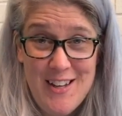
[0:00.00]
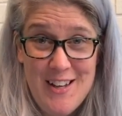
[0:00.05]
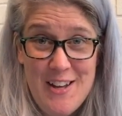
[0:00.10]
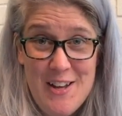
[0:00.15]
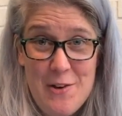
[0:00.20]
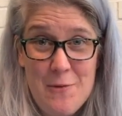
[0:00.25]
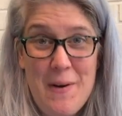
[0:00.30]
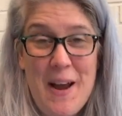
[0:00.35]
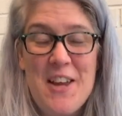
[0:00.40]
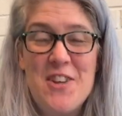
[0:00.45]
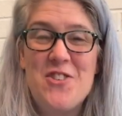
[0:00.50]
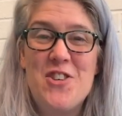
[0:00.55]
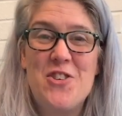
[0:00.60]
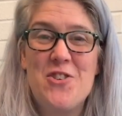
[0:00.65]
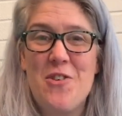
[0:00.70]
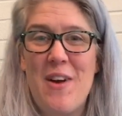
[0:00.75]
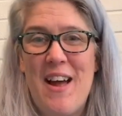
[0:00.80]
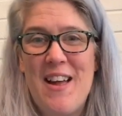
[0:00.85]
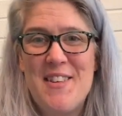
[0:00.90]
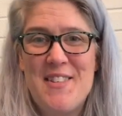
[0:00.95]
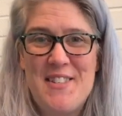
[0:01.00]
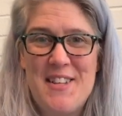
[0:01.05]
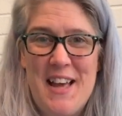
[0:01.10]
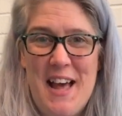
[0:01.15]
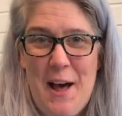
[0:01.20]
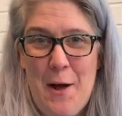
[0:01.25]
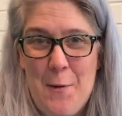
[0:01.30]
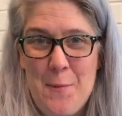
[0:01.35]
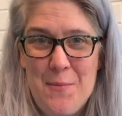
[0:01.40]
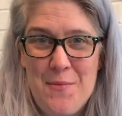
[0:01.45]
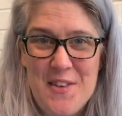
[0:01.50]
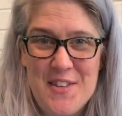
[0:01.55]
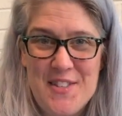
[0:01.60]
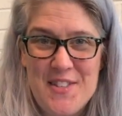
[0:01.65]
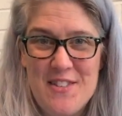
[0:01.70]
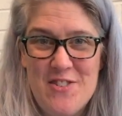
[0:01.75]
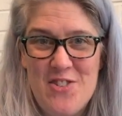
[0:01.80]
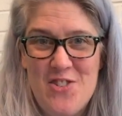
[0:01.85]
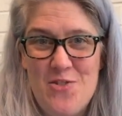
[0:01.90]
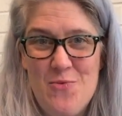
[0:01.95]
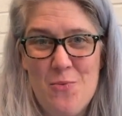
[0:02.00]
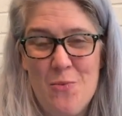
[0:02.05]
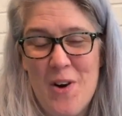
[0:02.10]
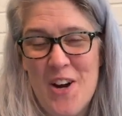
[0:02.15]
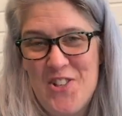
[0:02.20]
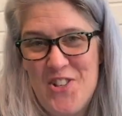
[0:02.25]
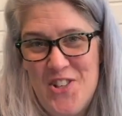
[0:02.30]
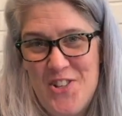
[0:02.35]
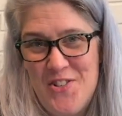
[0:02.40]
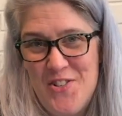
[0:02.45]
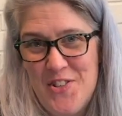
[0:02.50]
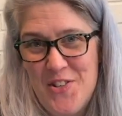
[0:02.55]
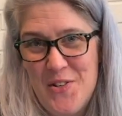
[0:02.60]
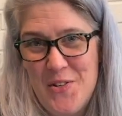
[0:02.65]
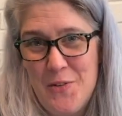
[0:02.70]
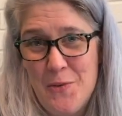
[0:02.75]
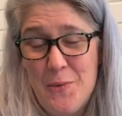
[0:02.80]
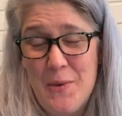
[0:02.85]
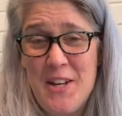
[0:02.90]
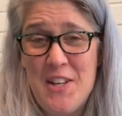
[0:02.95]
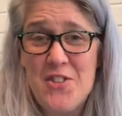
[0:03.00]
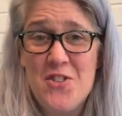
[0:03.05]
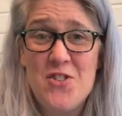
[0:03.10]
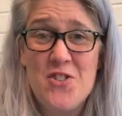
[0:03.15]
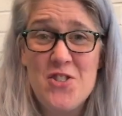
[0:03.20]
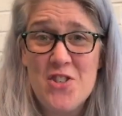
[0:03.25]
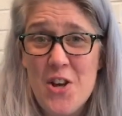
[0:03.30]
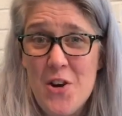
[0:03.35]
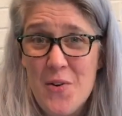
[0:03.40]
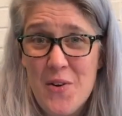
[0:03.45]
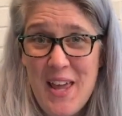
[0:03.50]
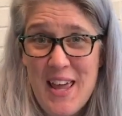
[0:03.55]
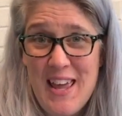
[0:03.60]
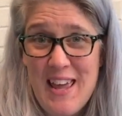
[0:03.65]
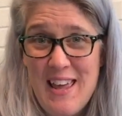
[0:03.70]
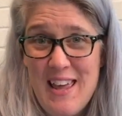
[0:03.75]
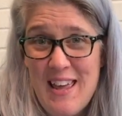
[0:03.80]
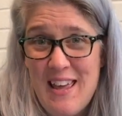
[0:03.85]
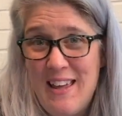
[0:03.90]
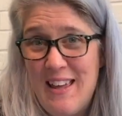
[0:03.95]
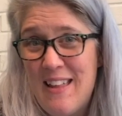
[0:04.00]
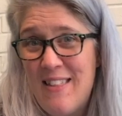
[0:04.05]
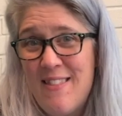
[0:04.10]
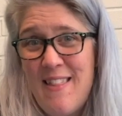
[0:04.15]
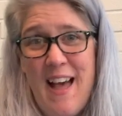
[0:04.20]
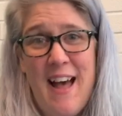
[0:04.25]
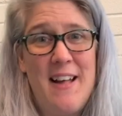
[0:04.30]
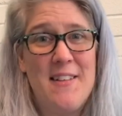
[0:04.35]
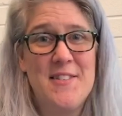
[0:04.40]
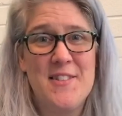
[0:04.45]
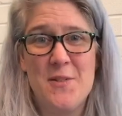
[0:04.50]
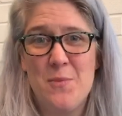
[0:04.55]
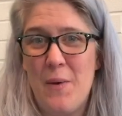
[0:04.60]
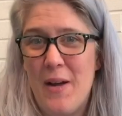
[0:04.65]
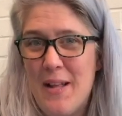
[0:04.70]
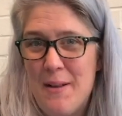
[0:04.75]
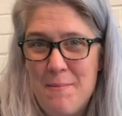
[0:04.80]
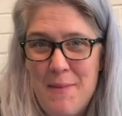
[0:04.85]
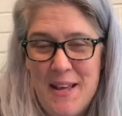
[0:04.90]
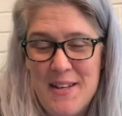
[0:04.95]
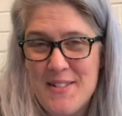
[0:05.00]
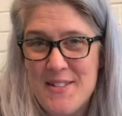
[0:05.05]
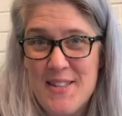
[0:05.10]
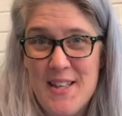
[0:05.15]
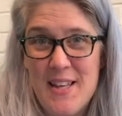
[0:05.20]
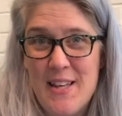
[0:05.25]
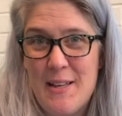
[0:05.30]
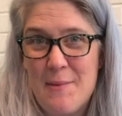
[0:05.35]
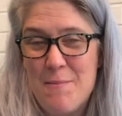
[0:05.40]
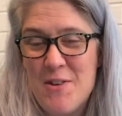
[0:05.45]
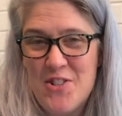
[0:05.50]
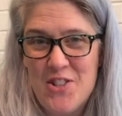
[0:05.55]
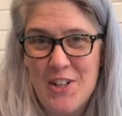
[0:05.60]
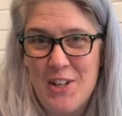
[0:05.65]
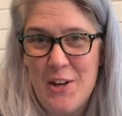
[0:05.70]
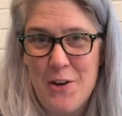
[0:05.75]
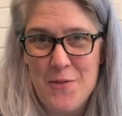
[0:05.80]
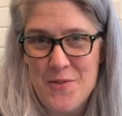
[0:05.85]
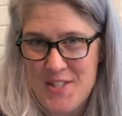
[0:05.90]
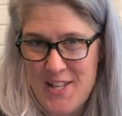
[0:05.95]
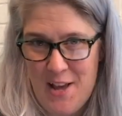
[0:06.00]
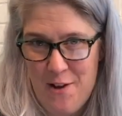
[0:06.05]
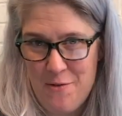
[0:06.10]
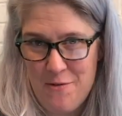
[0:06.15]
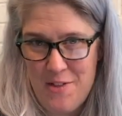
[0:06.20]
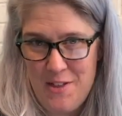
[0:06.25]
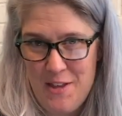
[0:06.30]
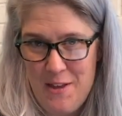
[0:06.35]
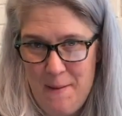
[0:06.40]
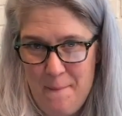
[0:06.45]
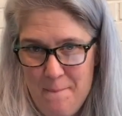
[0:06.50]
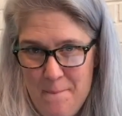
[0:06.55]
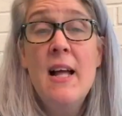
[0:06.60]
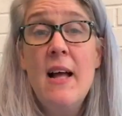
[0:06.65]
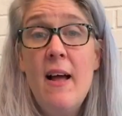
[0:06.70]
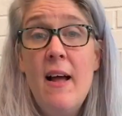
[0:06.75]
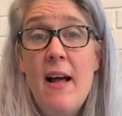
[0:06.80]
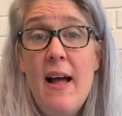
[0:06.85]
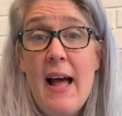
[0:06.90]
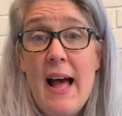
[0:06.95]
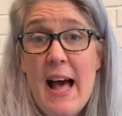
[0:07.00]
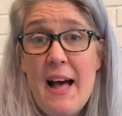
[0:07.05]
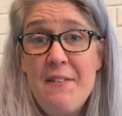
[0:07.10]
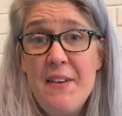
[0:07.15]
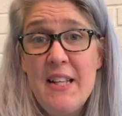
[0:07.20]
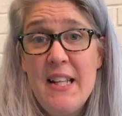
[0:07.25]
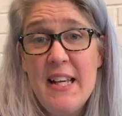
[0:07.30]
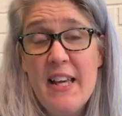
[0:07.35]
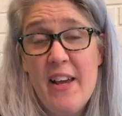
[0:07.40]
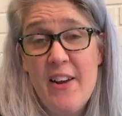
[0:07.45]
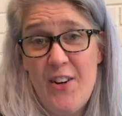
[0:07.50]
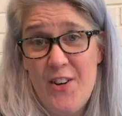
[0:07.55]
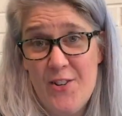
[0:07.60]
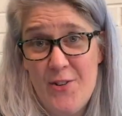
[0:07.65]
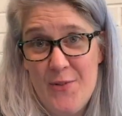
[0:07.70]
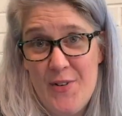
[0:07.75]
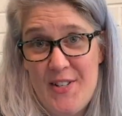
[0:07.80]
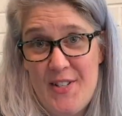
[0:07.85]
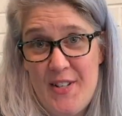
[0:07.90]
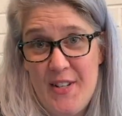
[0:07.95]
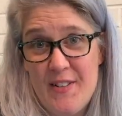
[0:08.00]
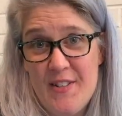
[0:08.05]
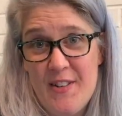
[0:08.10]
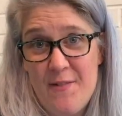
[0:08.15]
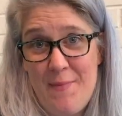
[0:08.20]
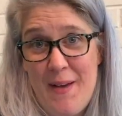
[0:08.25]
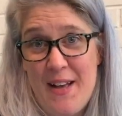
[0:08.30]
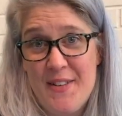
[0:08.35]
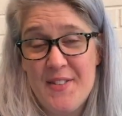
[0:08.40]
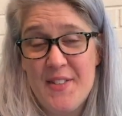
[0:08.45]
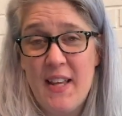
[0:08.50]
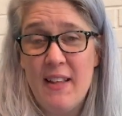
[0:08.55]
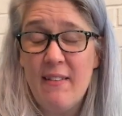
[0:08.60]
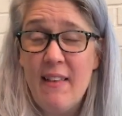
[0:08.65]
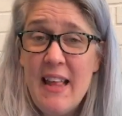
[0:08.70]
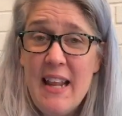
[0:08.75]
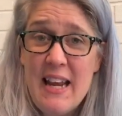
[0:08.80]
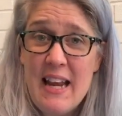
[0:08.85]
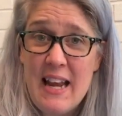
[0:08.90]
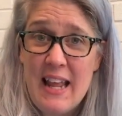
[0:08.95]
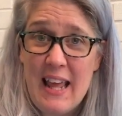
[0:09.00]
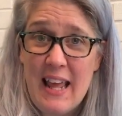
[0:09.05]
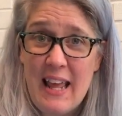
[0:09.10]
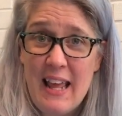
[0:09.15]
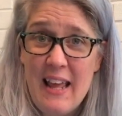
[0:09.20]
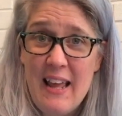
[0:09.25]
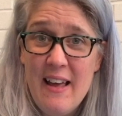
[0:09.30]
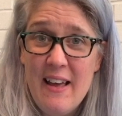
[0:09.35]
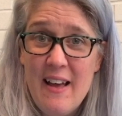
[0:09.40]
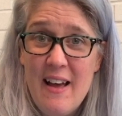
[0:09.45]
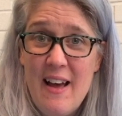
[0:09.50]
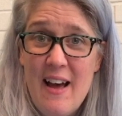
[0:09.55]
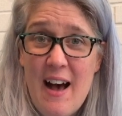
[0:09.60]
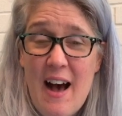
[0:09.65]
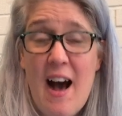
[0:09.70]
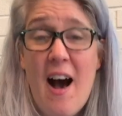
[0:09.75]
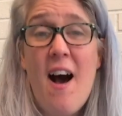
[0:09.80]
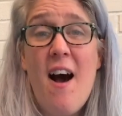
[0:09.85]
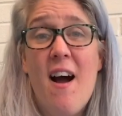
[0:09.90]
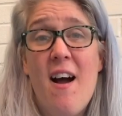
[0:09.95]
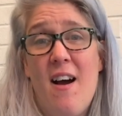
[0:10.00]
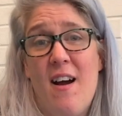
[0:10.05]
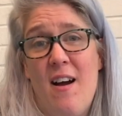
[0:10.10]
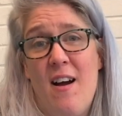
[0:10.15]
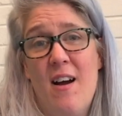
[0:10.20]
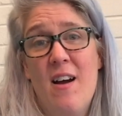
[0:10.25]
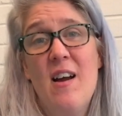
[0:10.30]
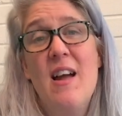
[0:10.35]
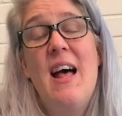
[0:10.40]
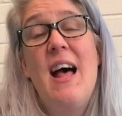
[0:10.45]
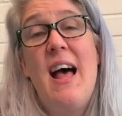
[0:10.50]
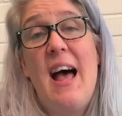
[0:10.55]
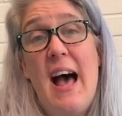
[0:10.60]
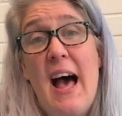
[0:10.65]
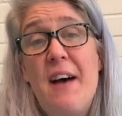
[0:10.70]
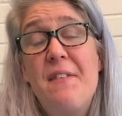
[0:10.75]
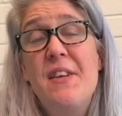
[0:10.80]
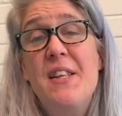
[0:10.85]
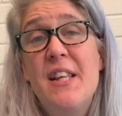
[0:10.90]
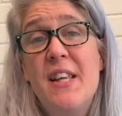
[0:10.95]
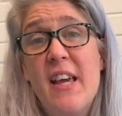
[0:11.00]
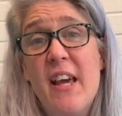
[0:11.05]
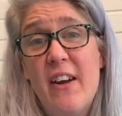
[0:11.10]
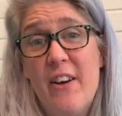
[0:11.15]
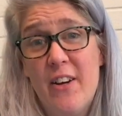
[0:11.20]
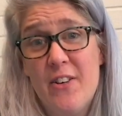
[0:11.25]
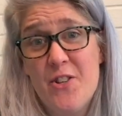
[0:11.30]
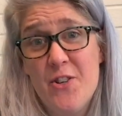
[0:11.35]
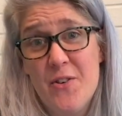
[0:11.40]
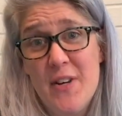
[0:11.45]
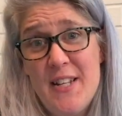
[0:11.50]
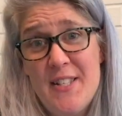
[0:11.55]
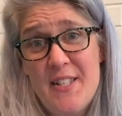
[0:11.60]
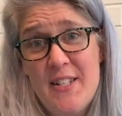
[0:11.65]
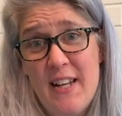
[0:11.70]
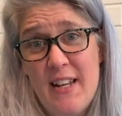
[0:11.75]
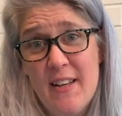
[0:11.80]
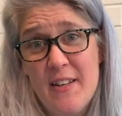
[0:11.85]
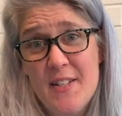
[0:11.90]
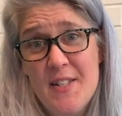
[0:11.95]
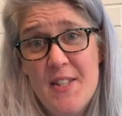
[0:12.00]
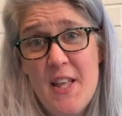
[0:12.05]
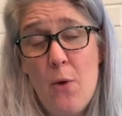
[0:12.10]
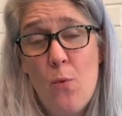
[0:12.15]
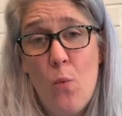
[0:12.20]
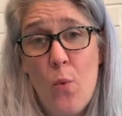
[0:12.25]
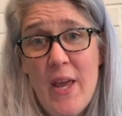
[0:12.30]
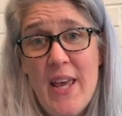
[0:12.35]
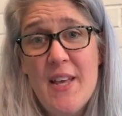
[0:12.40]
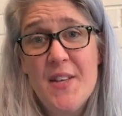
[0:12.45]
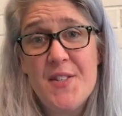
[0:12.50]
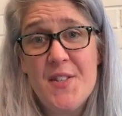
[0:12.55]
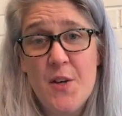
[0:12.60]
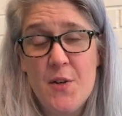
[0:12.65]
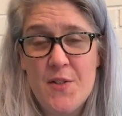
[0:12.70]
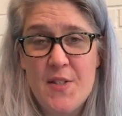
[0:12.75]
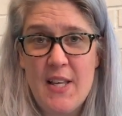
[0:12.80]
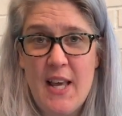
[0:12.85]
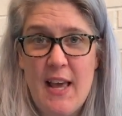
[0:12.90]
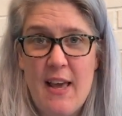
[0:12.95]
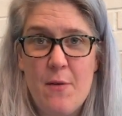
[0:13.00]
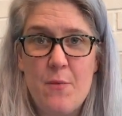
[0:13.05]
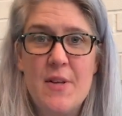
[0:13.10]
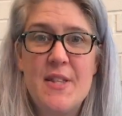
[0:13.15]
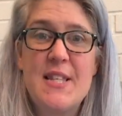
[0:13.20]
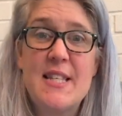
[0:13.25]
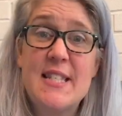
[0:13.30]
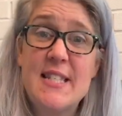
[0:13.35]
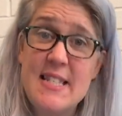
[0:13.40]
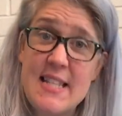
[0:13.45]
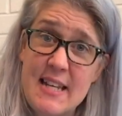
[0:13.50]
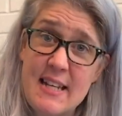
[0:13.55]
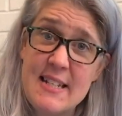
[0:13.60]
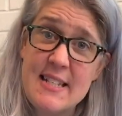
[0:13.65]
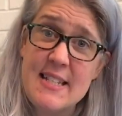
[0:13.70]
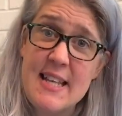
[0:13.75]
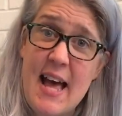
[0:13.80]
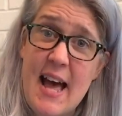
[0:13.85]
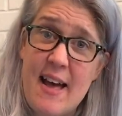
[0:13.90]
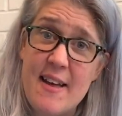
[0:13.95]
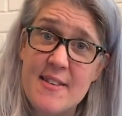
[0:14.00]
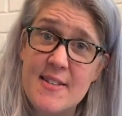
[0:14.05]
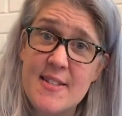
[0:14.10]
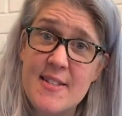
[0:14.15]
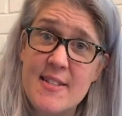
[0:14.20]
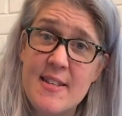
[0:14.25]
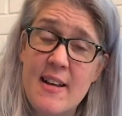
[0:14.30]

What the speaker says: right? She tries to help this Russian dude when he's choking, and that's what makes the mission go south. Having the characteristics of masculinity are having the characteristics that we associate with success